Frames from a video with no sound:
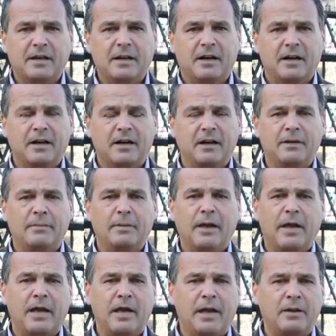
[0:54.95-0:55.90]

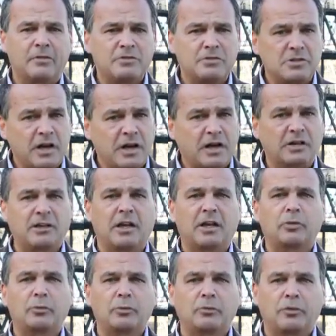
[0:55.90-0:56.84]
and there's not a
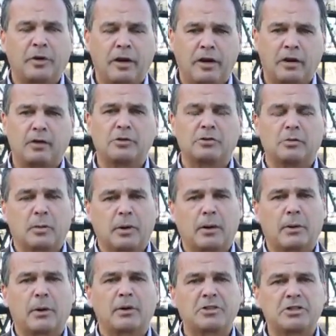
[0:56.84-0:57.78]
lot of room for error. So what
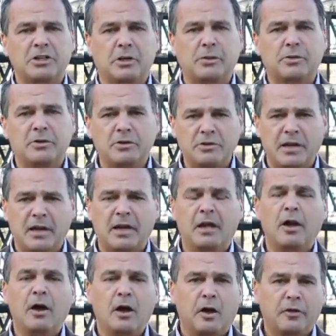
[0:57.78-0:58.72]
I want to share with you
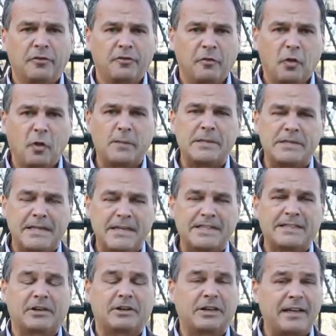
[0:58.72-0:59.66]
today are 4
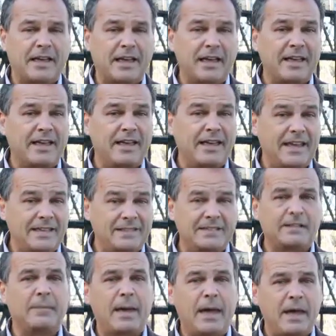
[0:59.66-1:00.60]
mistakes that are
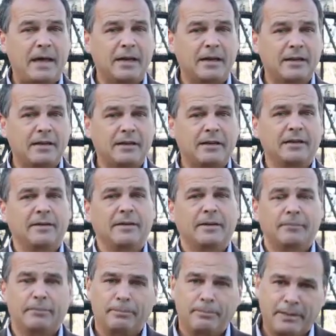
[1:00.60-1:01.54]
easy to make,
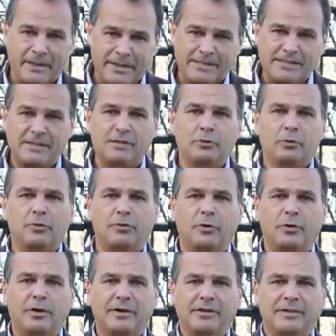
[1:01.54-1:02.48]
but easy to
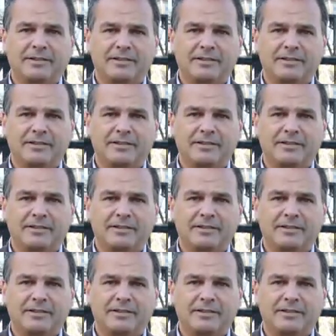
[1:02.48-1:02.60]
avoid.